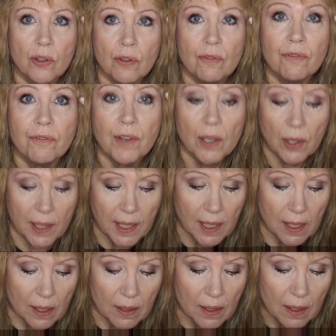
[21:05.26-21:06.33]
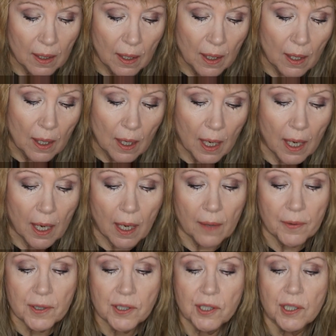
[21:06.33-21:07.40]
you can fill in
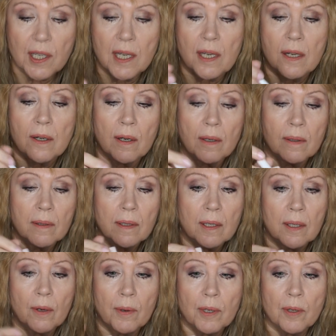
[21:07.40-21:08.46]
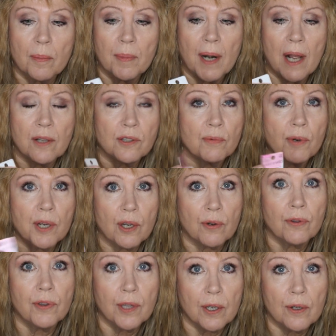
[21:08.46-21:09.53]
the skin, you know, in your brows where
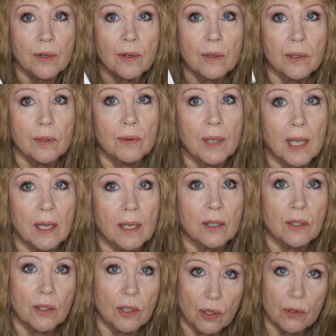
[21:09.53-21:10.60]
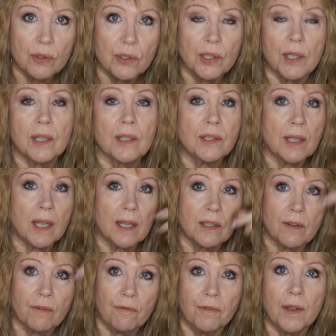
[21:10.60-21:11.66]
you're thinner. You can use this
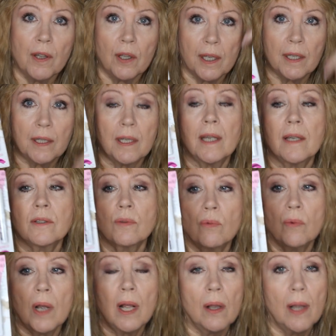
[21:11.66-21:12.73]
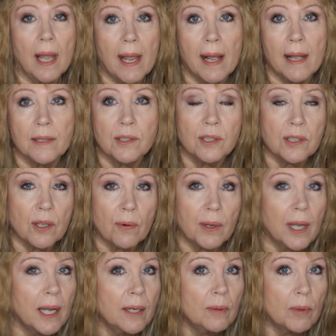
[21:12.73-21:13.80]
as a fill-in as well as, so
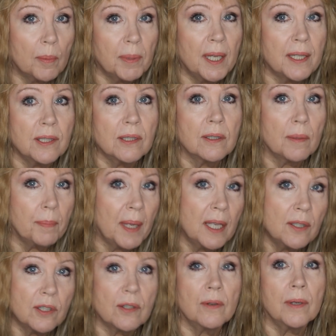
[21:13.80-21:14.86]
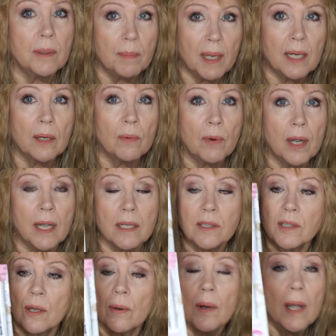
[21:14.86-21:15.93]
it kind of replaces a pencil in many ways.
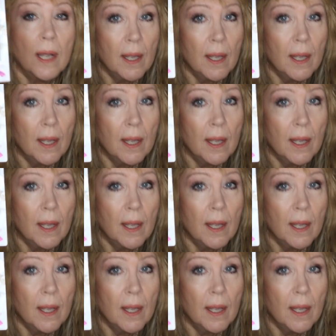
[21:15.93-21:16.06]
So